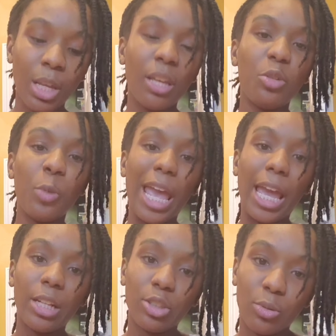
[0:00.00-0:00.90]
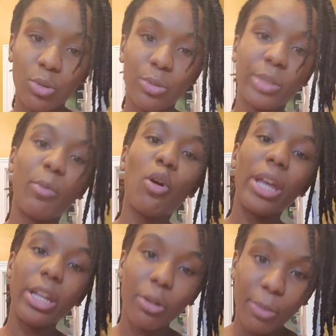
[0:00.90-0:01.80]
you would add small
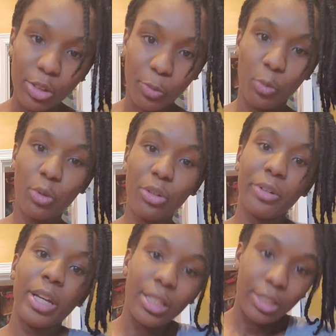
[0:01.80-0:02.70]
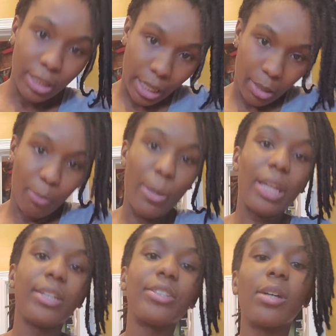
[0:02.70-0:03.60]
increments of water to like make it
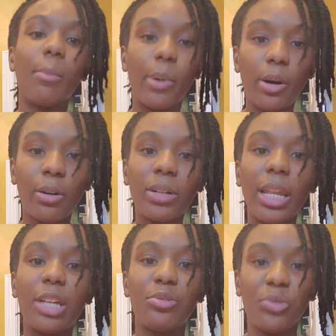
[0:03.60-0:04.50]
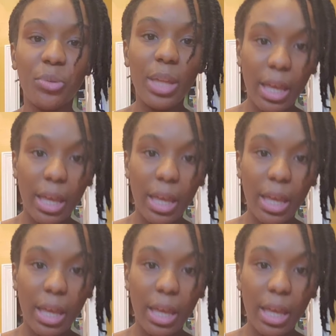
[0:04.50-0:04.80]
into a ball, and as you do that,